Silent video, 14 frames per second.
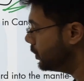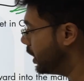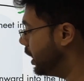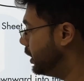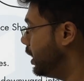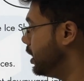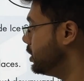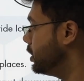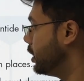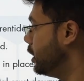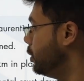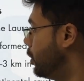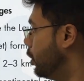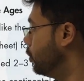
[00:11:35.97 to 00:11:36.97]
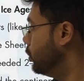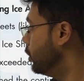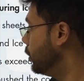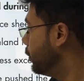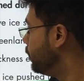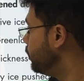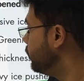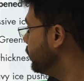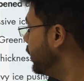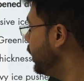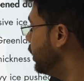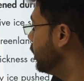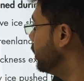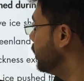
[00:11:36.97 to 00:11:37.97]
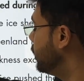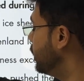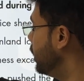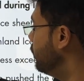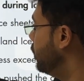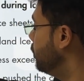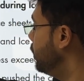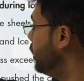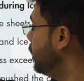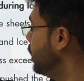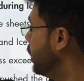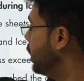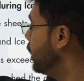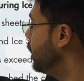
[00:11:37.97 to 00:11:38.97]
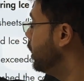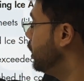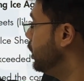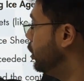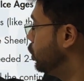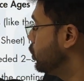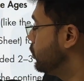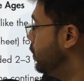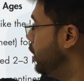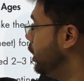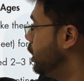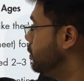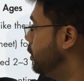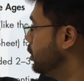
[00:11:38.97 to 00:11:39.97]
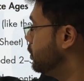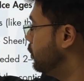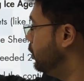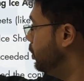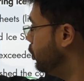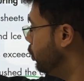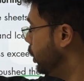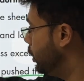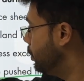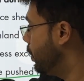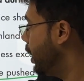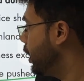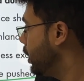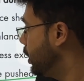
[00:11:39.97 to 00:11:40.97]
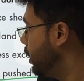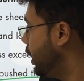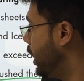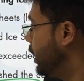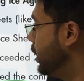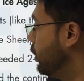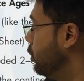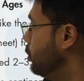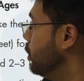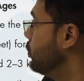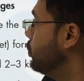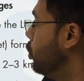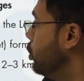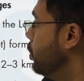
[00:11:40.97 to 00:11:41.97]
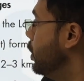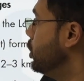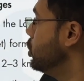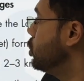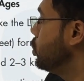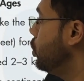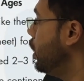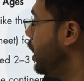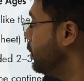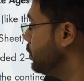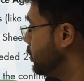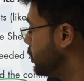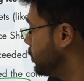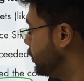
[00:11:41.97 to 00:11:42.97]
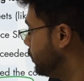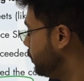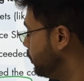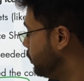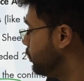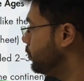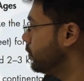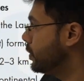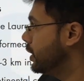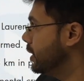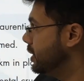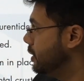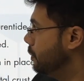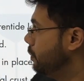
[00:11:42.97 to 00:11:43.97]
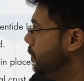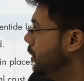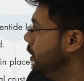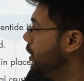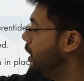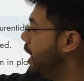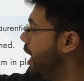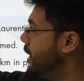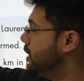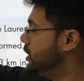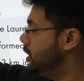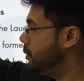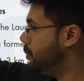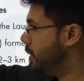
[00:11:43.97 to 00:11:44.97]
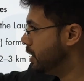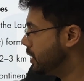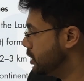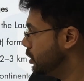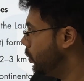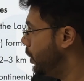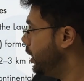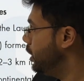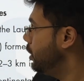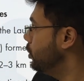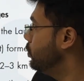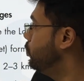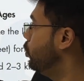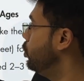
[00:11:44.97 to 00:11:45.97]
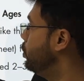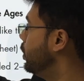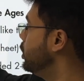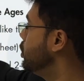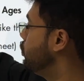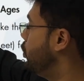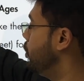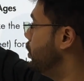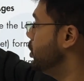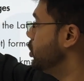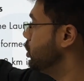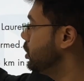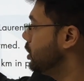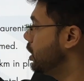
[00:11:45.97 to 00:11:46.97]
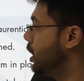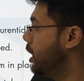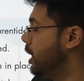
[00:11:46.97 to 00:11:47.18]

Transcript: and there is a rebound, then they will be lithospheric displacement will be going back and there will be a forebulge collapse. Simple, ice sheet presses the weight, forebulge formation.